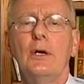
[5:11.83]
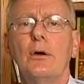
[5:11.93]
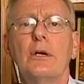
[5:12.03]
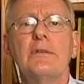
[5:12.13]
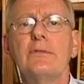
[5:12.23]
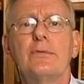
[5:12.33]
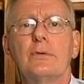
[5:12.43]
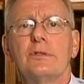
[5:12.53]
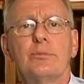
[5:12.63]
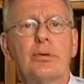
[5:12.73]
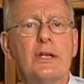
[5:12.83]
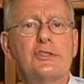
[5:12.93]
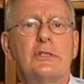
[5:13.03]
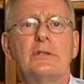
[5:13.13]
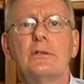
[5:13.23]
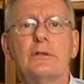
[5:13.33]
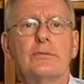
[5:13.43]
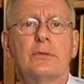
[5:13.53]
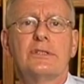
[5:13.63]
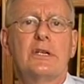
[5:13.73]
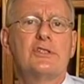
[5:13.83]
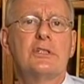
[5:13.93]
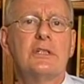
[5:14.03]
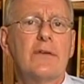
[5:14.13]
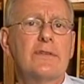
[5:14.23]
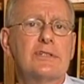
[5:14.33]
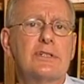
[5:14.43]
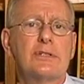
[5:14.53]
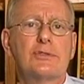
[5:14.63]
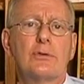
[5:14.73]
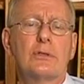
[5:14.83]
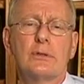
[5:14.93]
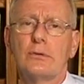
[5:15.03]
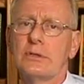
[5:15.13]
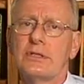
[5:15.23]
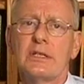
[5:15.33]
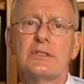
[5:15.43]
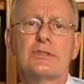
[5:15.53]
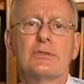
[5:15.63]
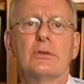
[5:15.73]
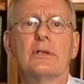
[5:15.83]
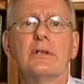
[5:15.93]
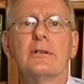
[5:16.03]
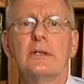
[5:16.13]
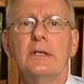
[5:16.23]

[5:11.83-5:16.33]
or even for depression or for attention deficit disorder or tic disorder.